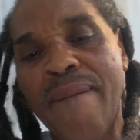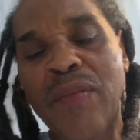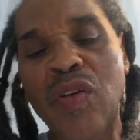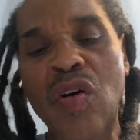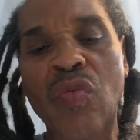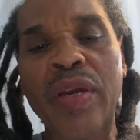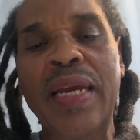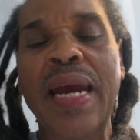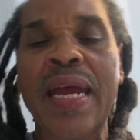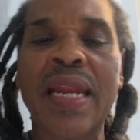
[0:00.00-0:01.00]
you know, we
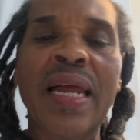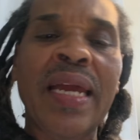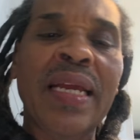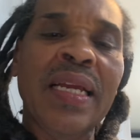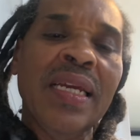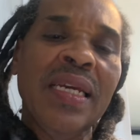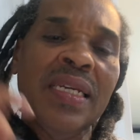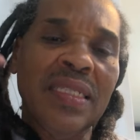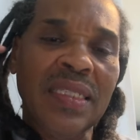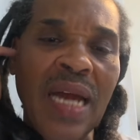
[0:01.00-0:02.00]
kind of like
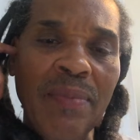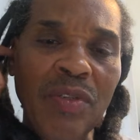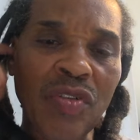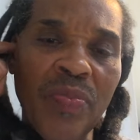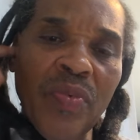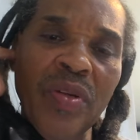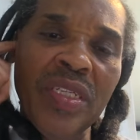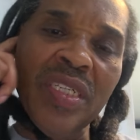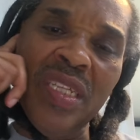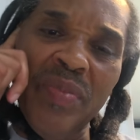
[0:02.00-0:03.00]
stop tripping with
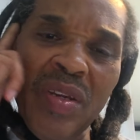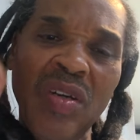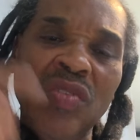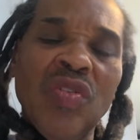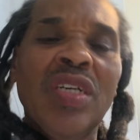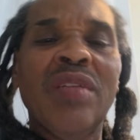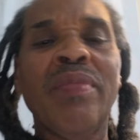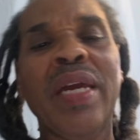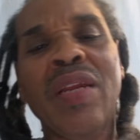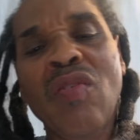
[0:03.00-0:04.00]
each other because you couldn't
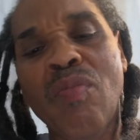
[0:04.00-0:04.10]
make no